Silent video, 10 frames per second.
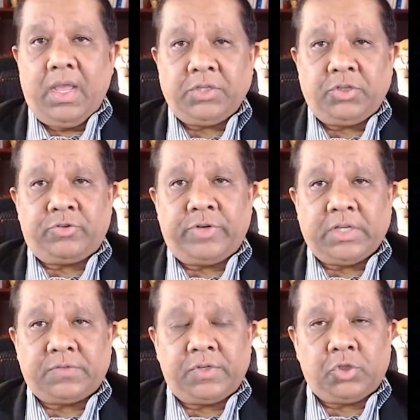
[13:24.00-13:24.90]
It's a
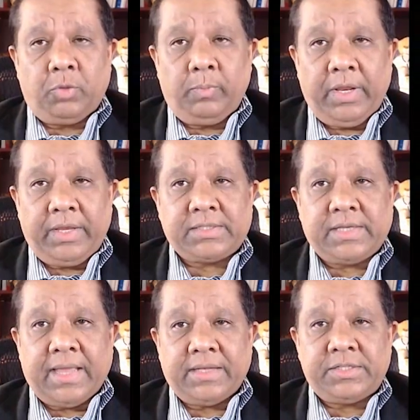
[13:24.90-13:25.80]
transverse oblique
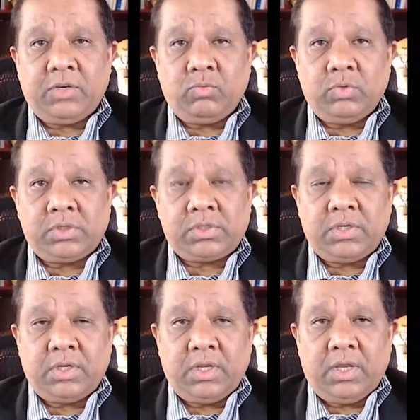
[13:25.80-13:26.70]
scan sequence